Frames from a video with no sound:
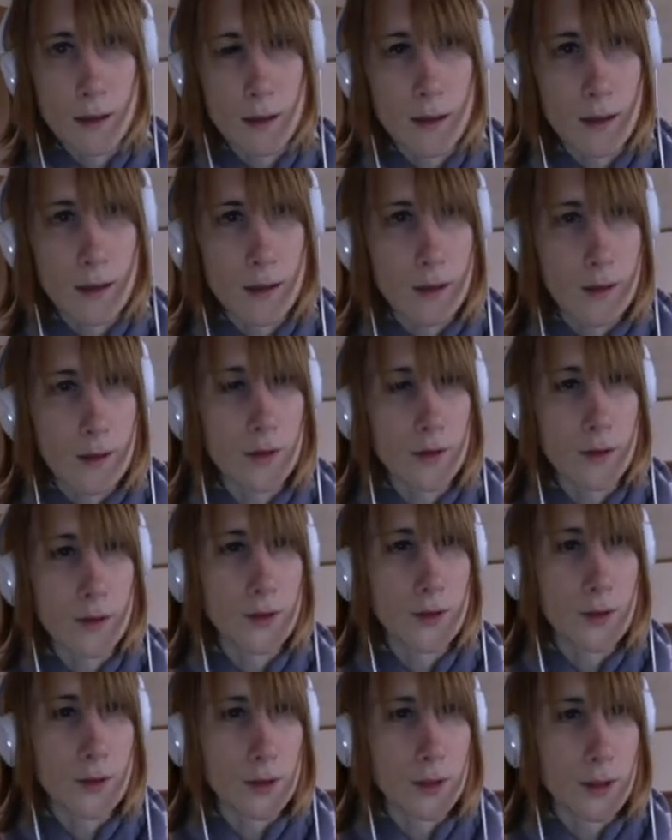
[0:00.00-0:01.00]
Not
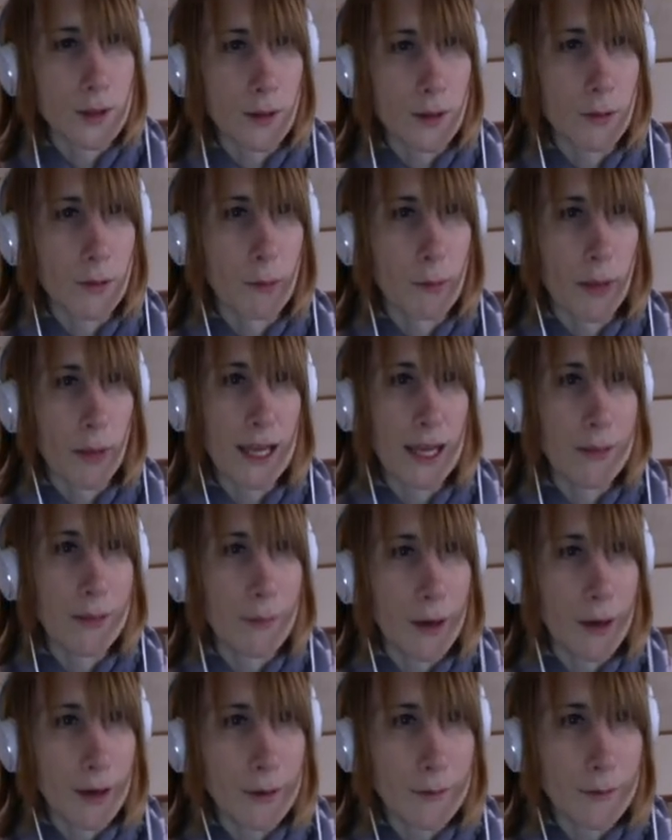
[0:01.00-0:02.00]
God, I want
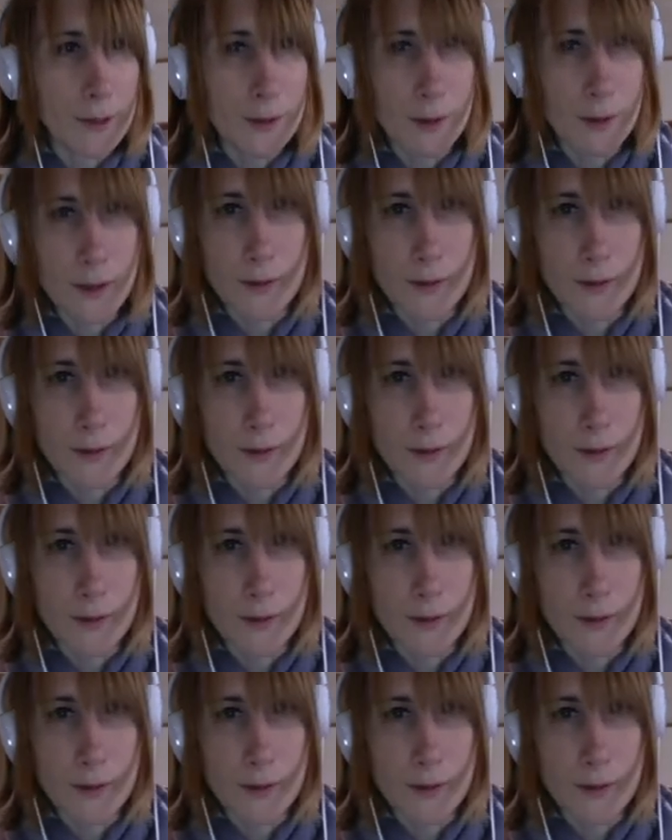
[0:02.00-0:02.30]
paper. Which one of